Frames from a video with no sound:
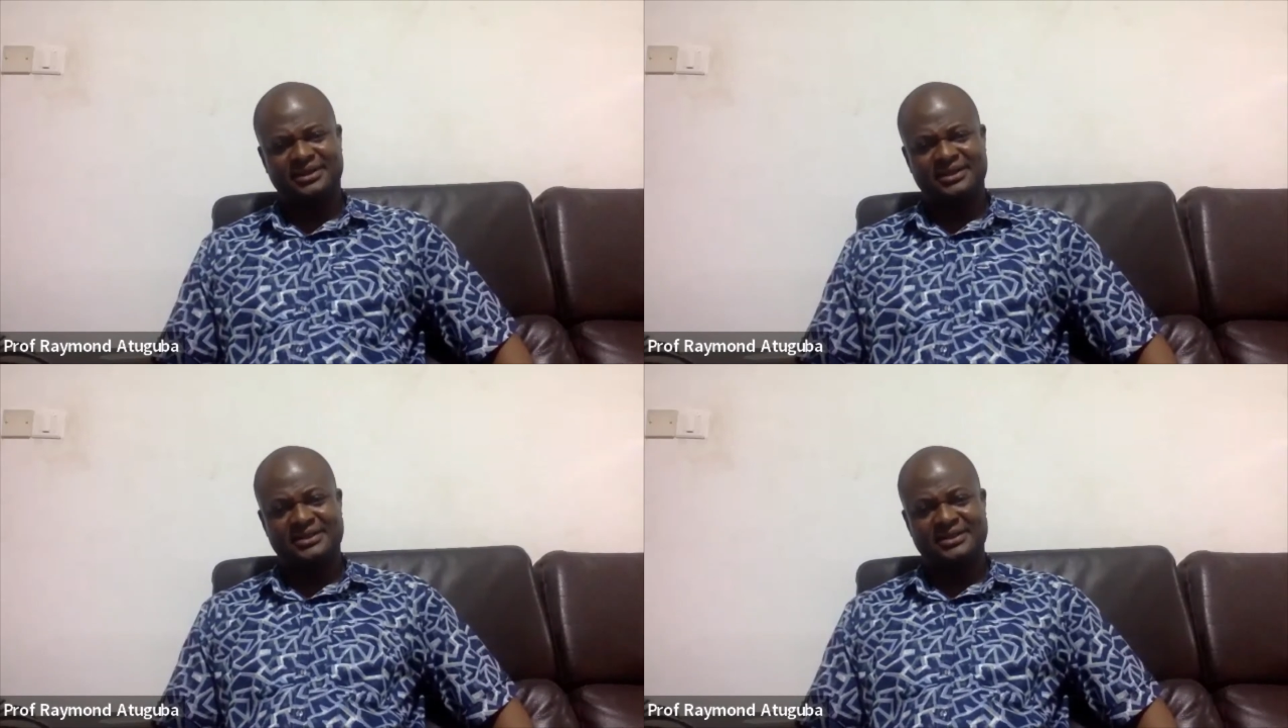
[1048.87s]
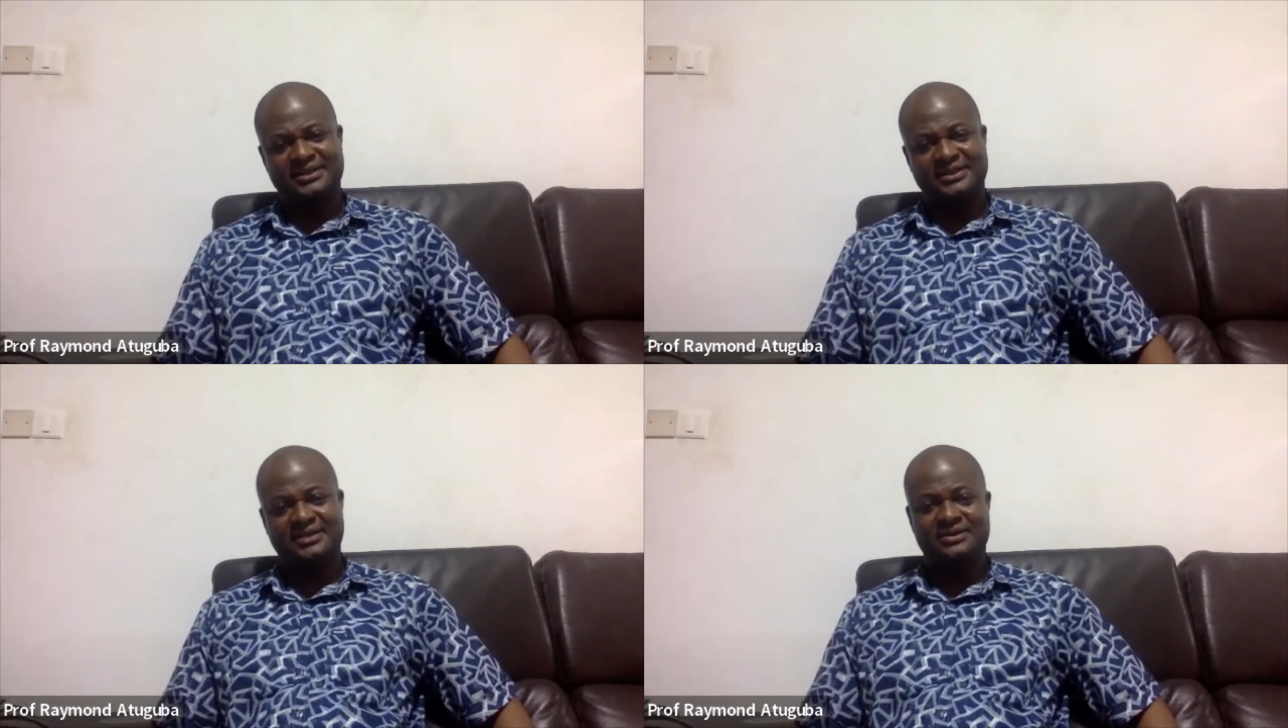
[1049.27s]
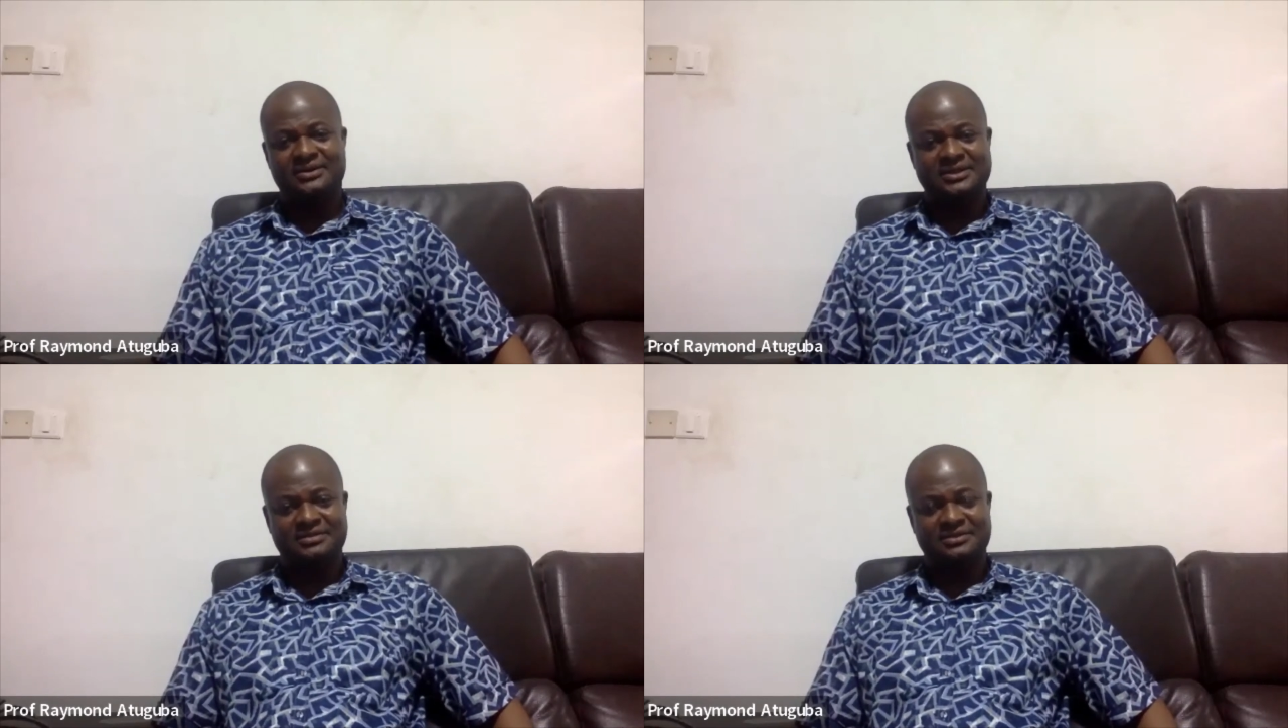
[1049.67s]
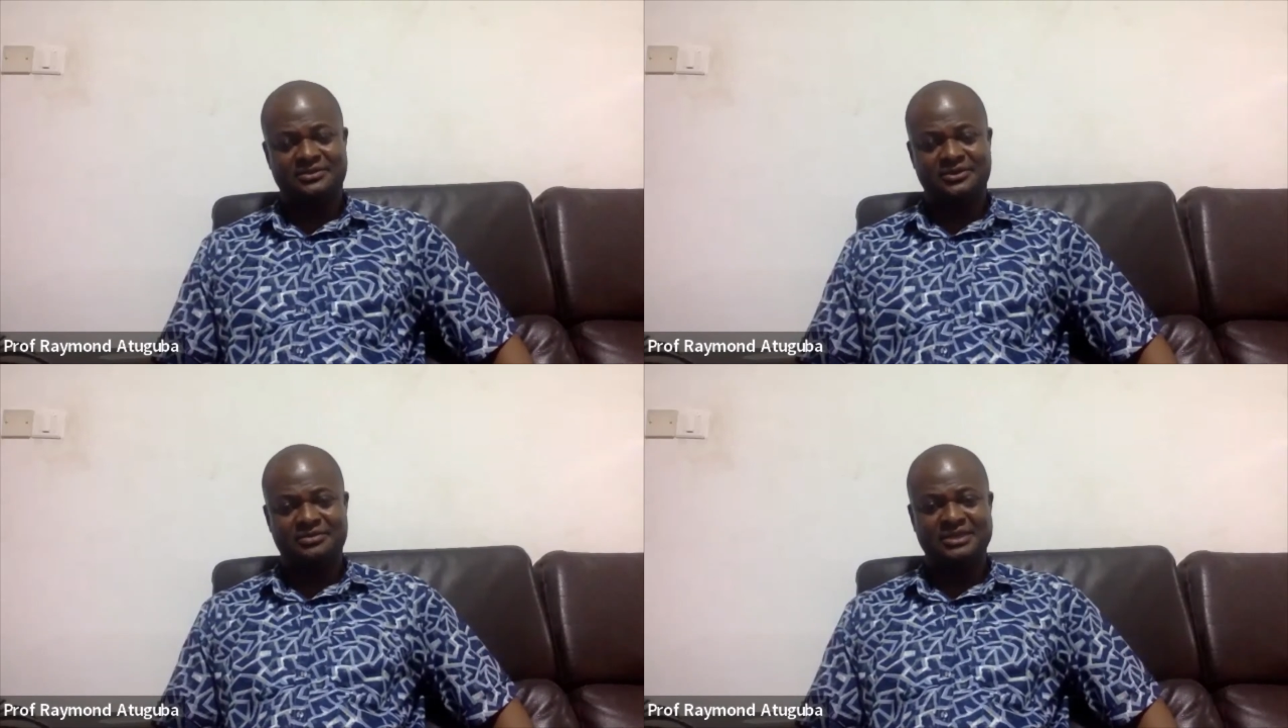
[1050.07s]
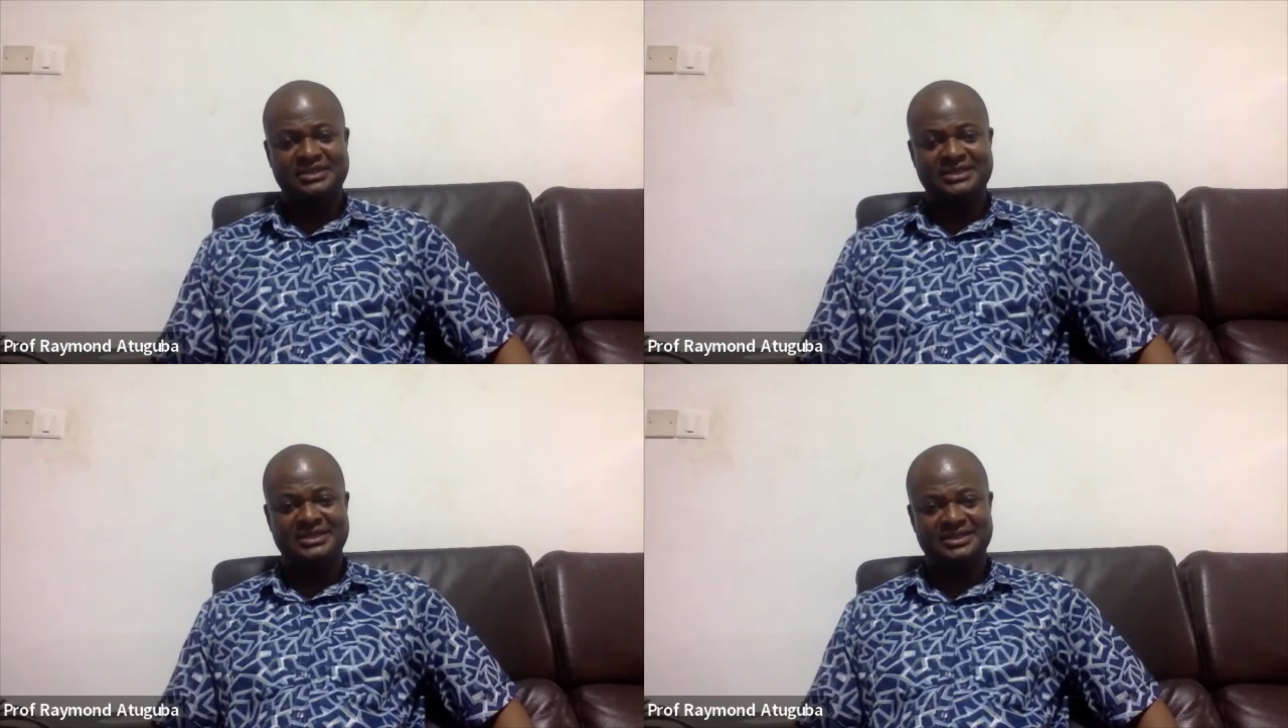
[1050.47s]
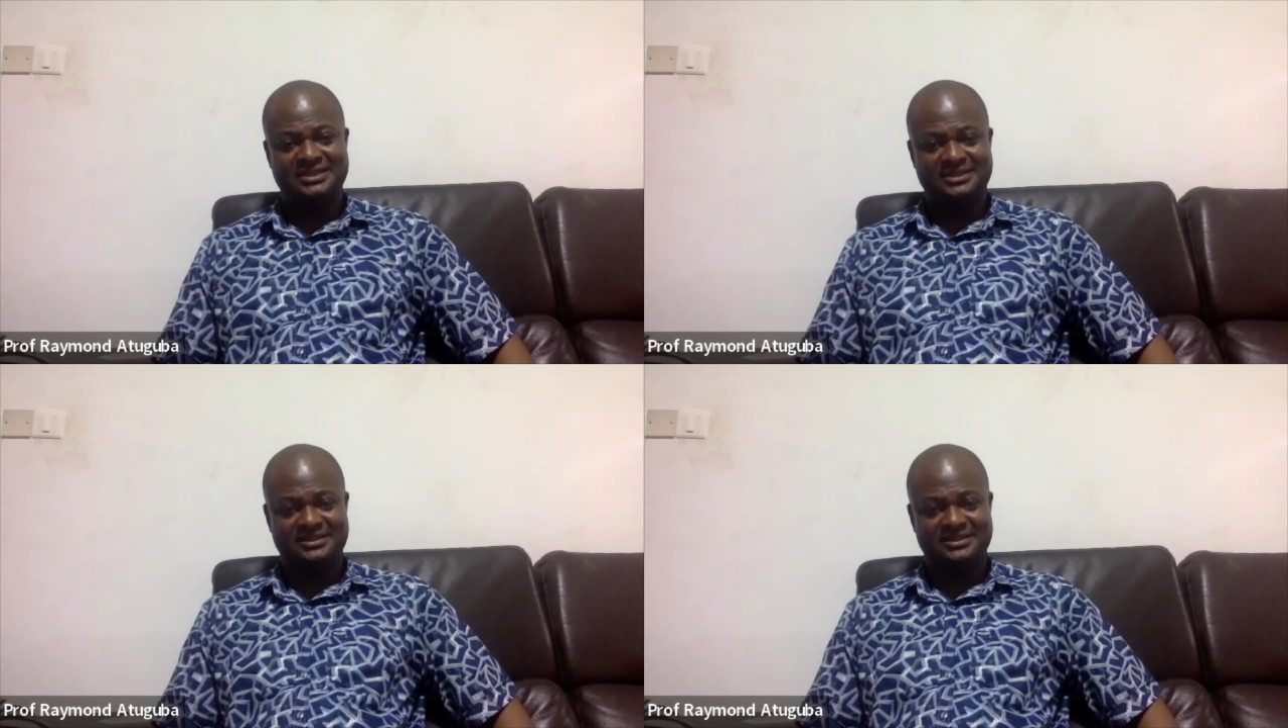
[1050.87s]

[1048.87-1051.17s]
It's the concept of human dignity.